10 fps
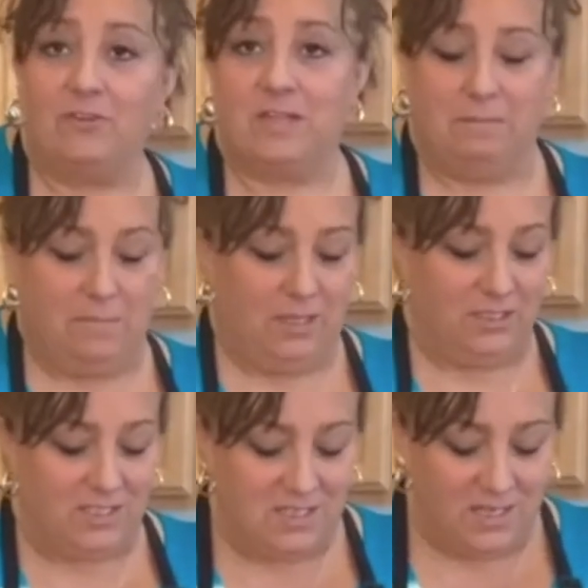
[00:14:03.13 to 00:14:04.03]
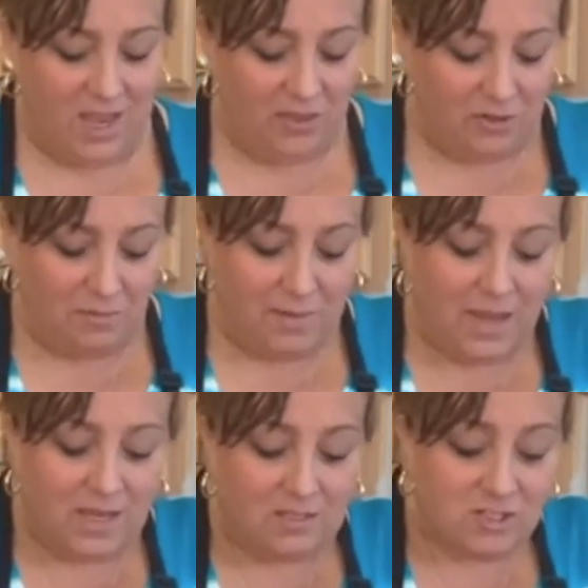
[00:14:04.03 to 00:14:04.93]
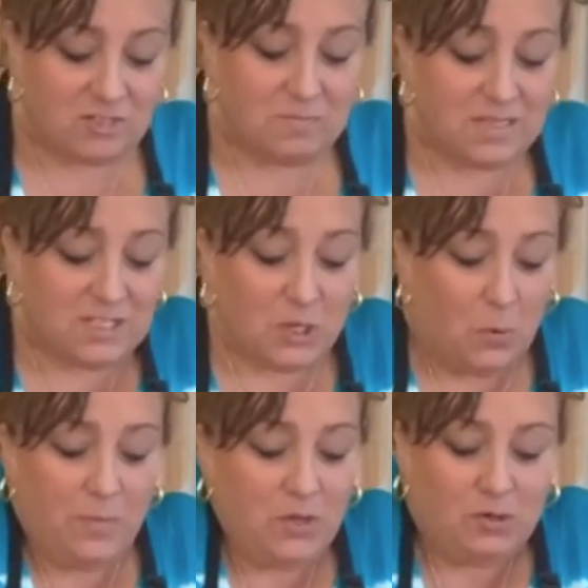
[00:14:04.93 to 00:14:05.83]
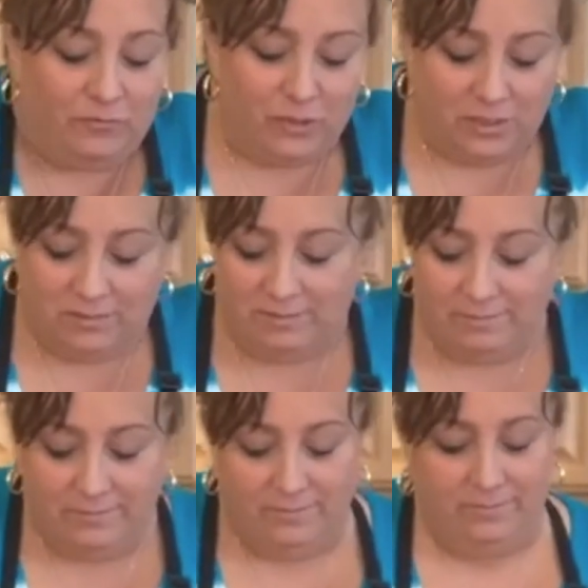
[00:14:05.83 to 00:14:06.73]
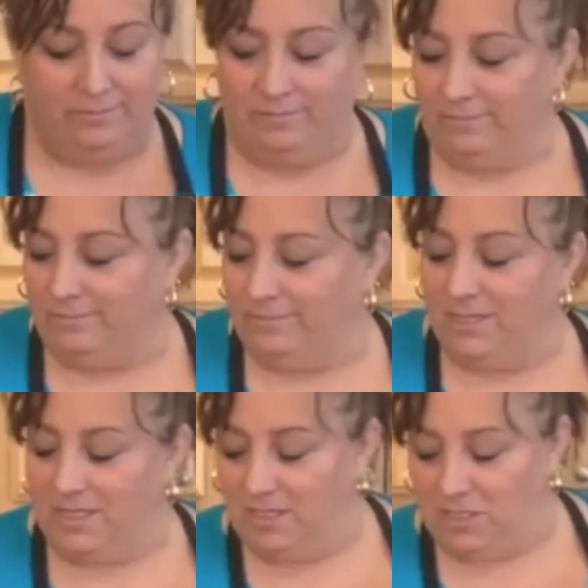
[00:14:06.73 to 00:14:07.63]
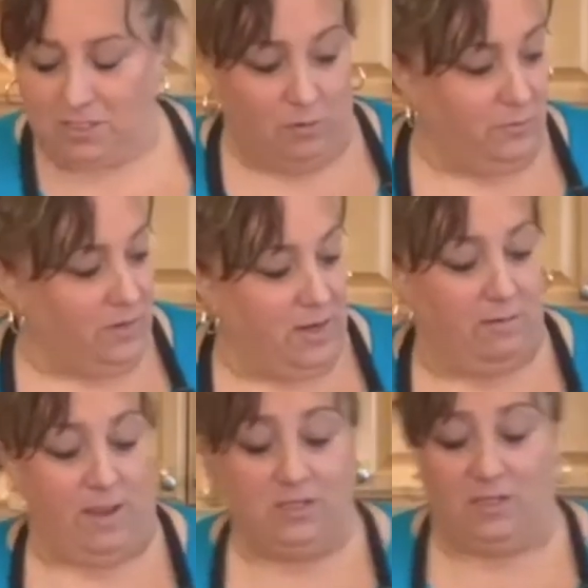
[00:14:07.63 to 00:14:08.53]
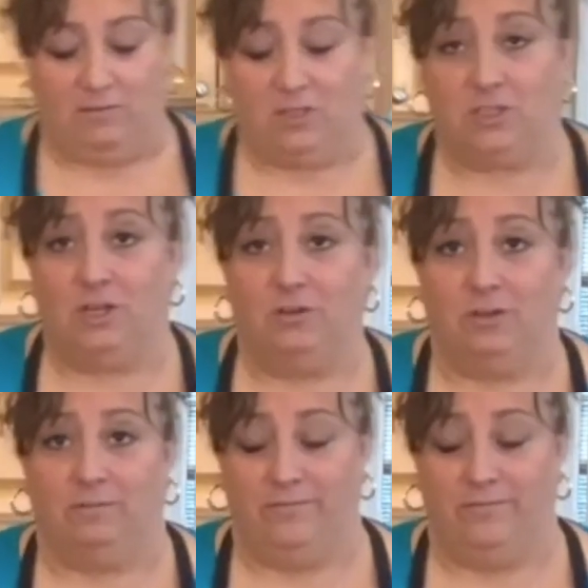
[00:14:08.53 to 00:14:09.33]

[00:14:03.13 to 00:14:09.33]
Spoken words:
that meld together to make it just be so beautiful. This is so pretty. I just have to show you.